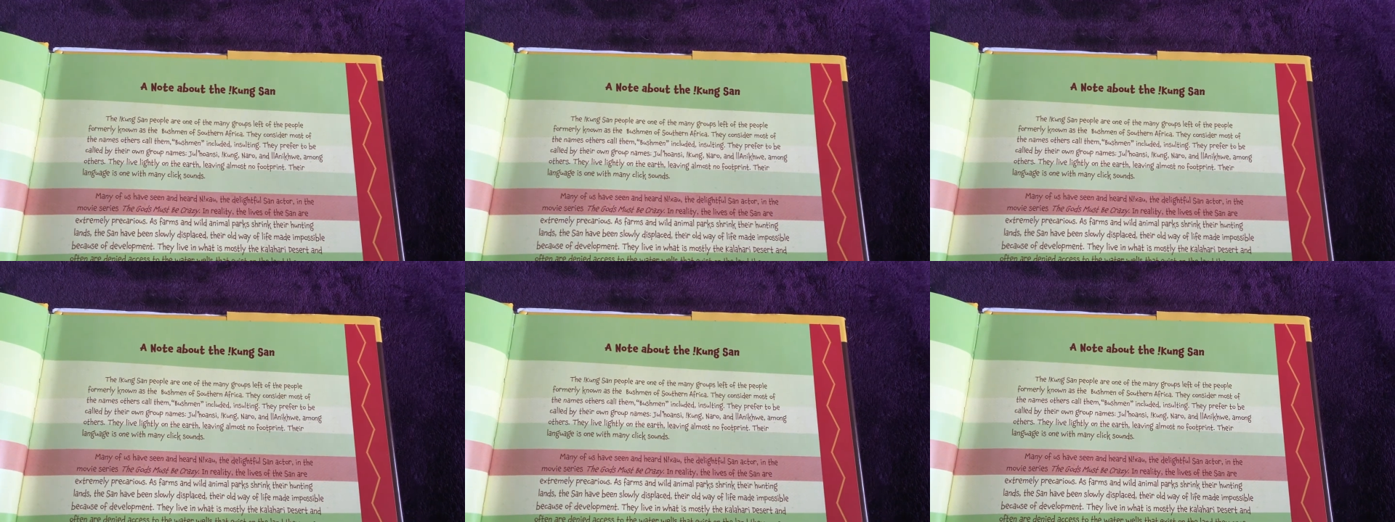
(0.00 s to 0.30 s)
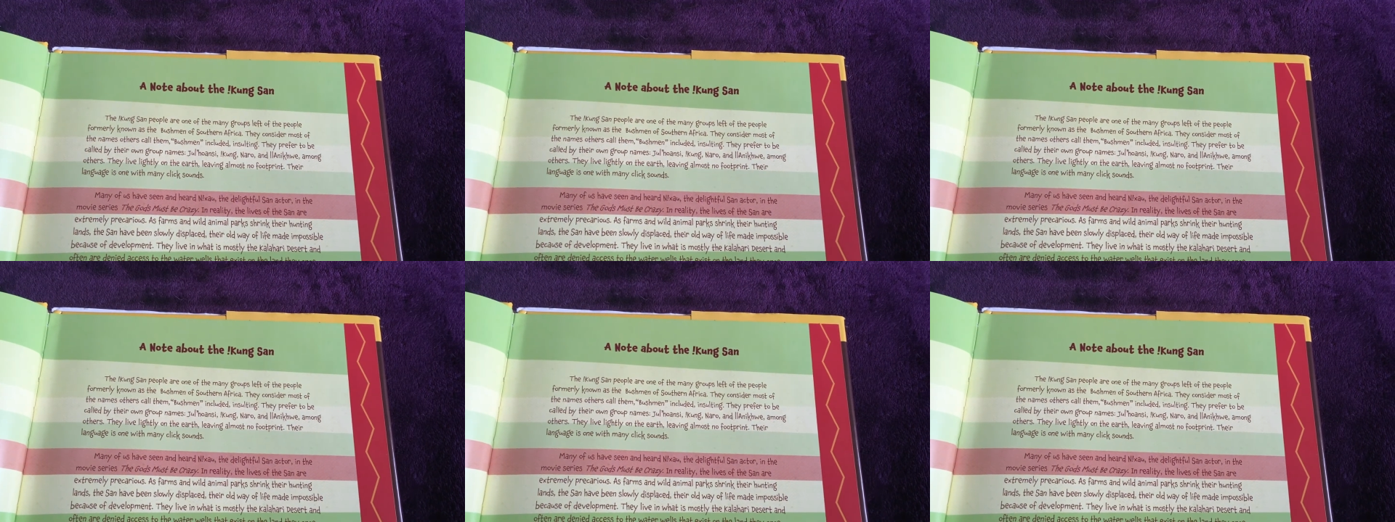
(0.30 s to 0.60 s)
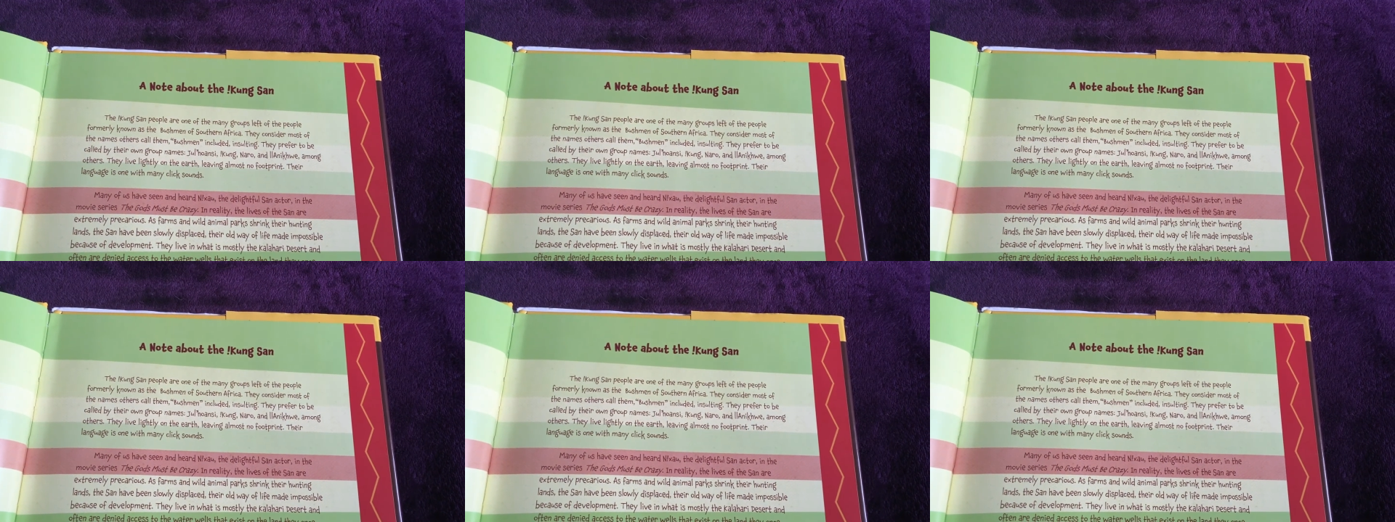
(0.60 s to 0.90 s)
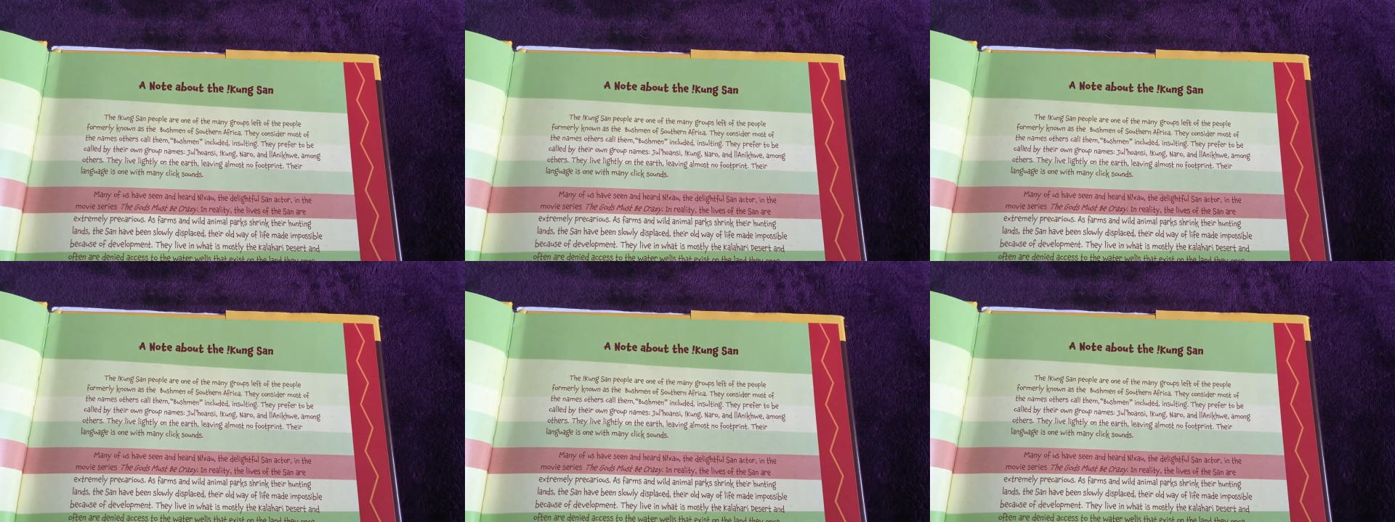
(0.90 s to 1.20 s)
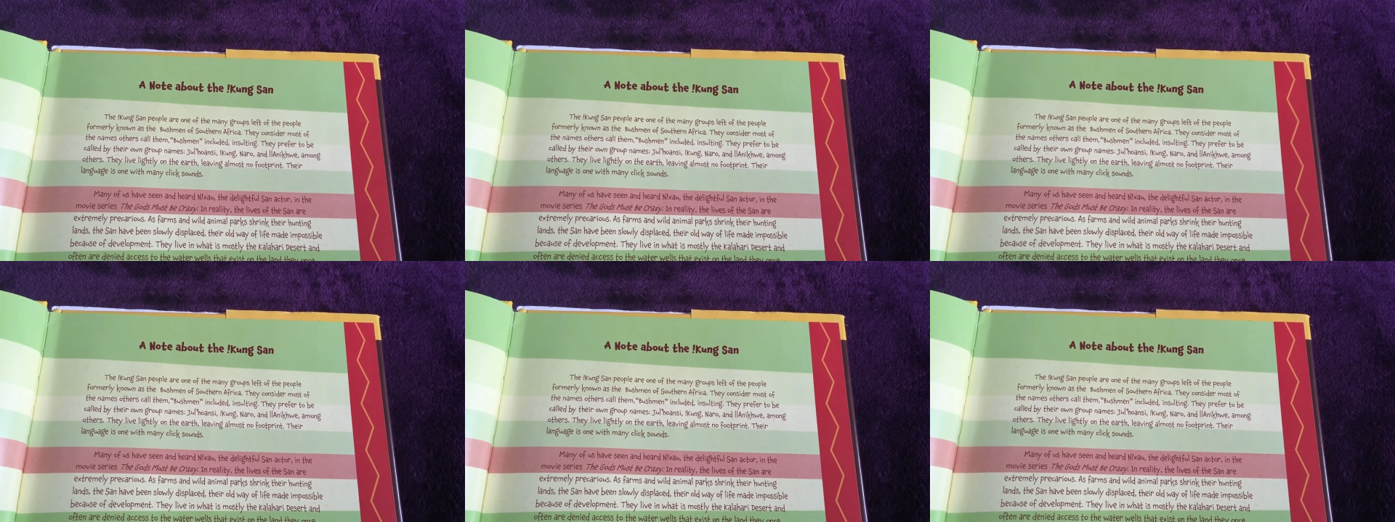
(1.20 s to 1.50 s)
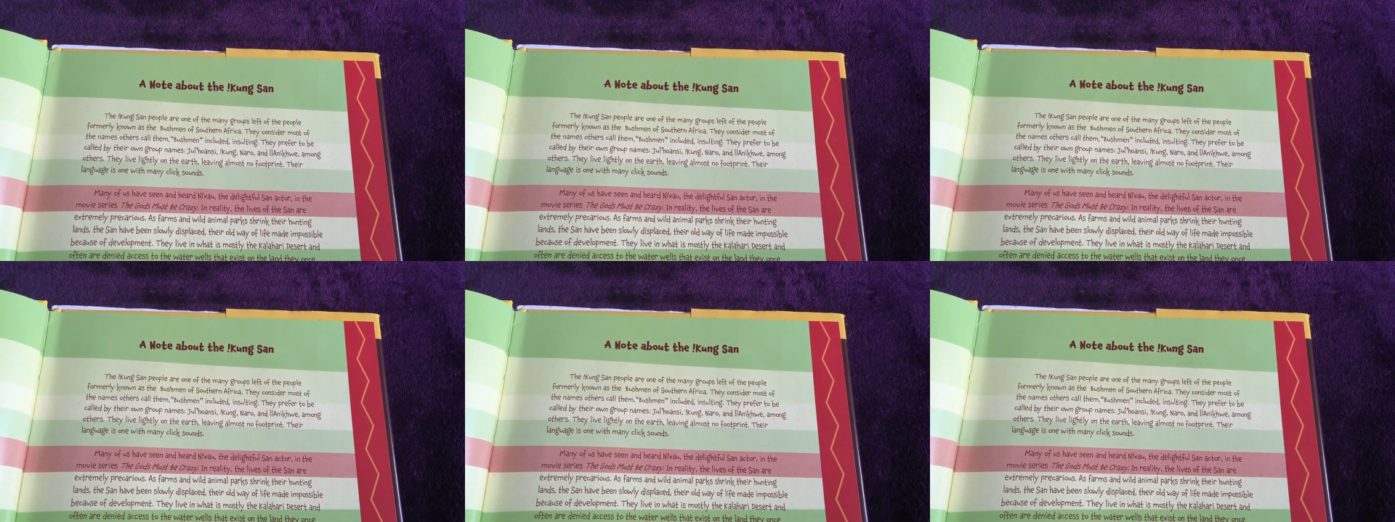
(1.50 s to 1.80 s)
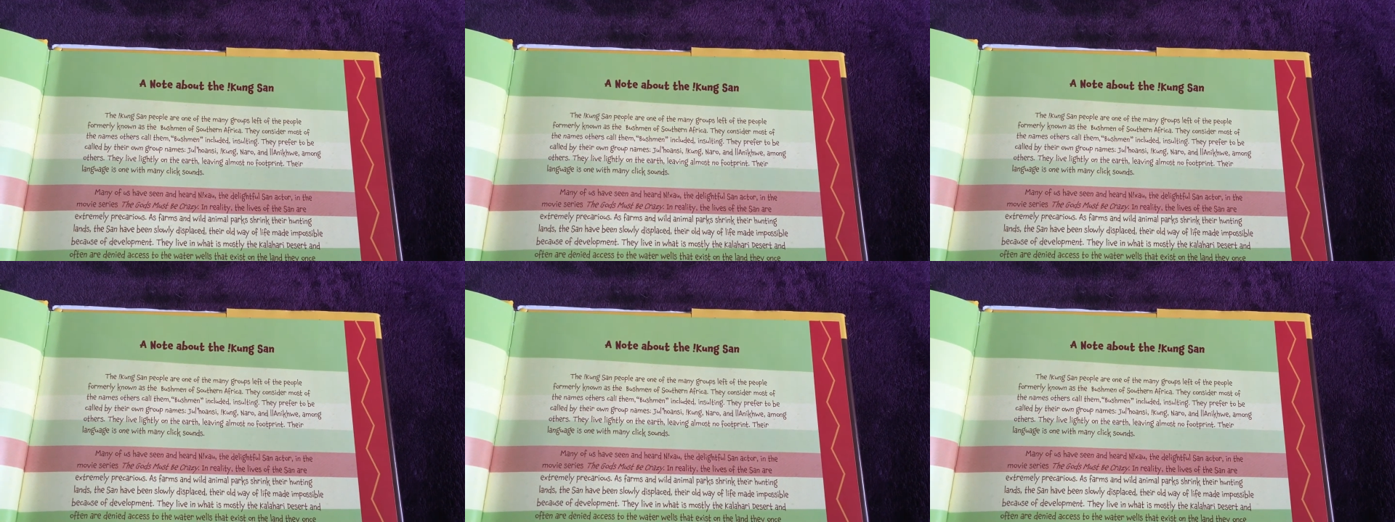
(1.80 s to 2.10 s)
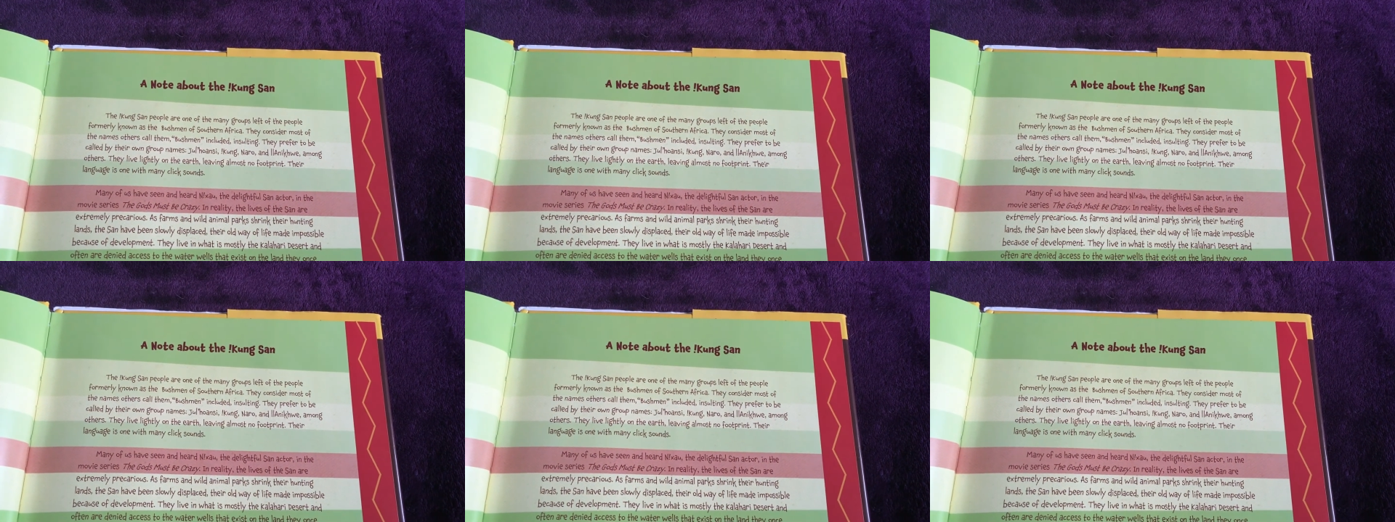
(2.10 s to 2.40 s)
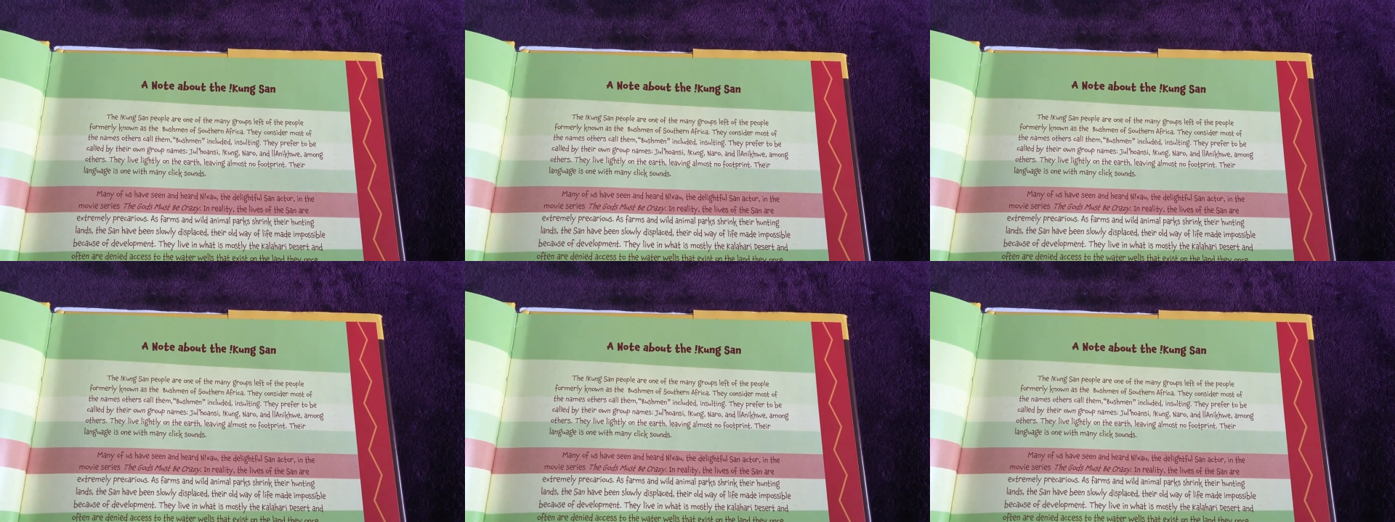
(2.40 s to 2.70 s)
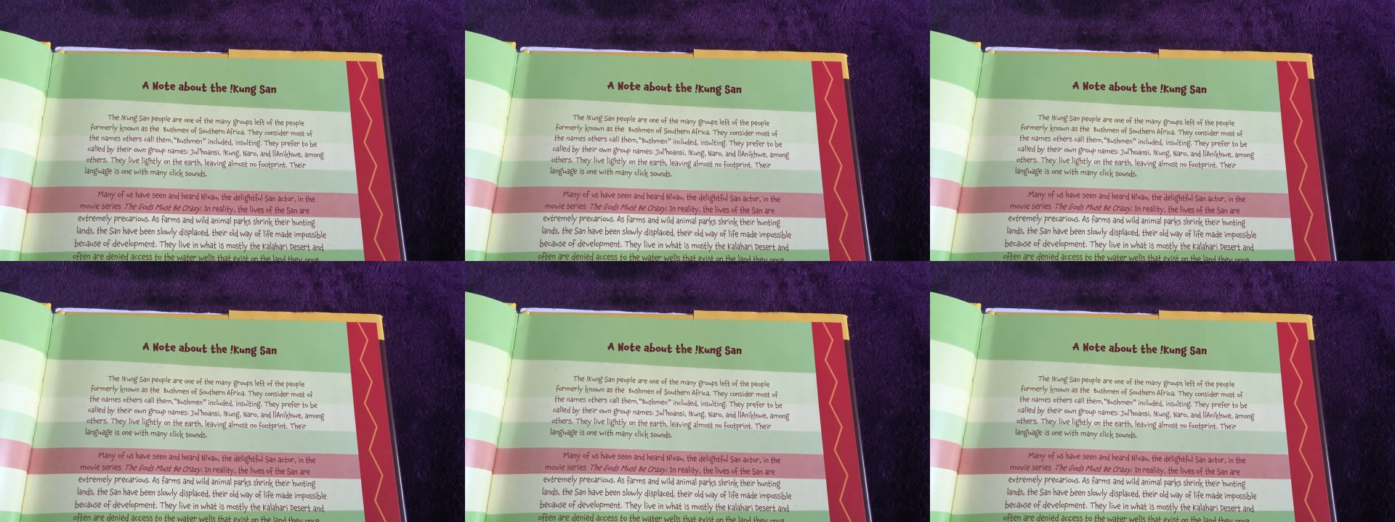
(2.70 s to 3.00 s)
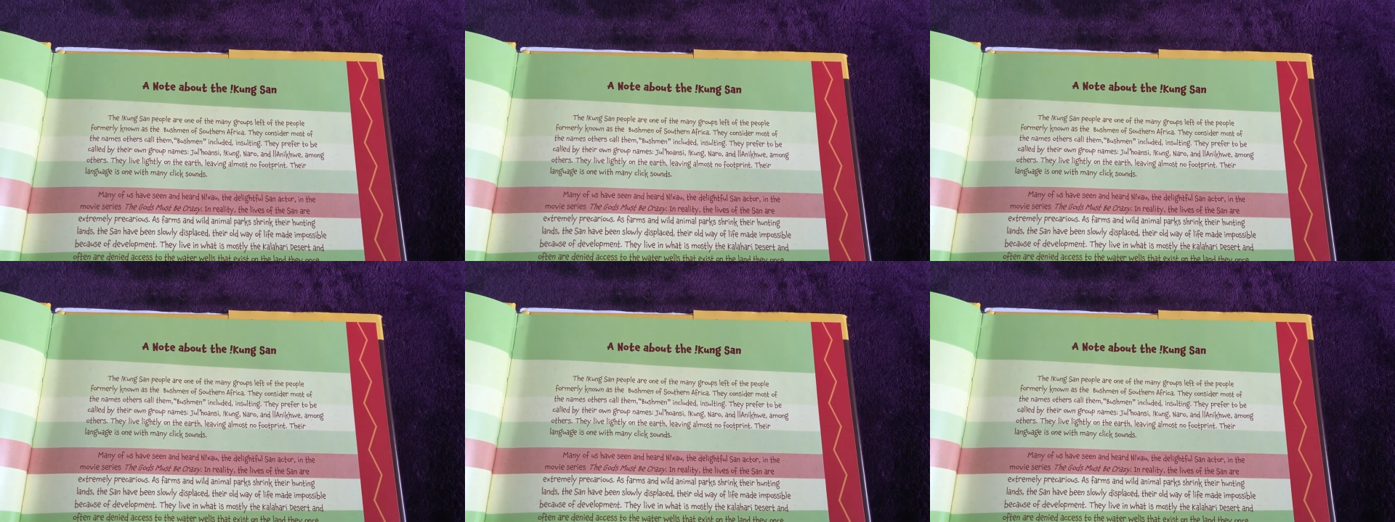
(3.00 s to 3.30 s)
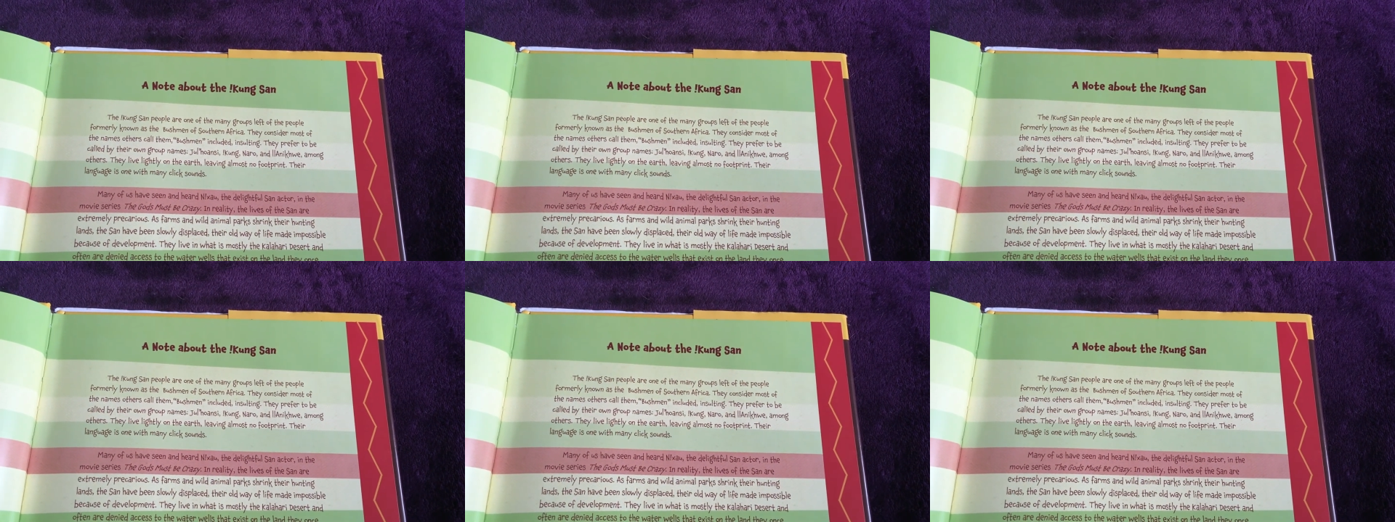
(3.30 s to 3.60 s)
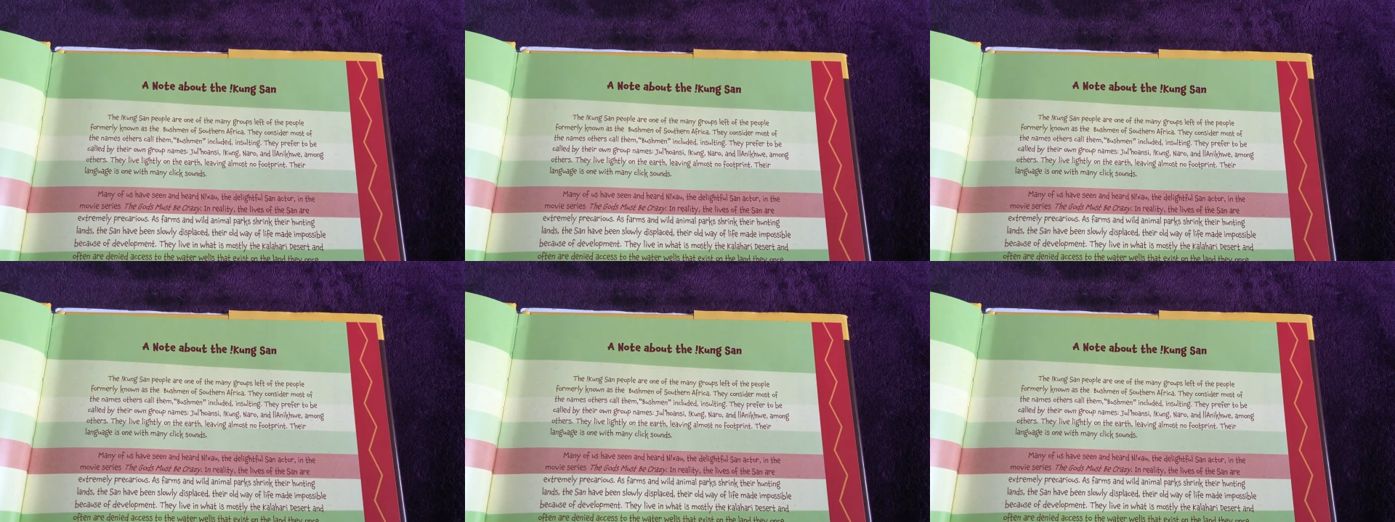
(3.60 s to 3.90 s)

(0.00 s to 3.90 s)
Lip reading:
(no speaker visible)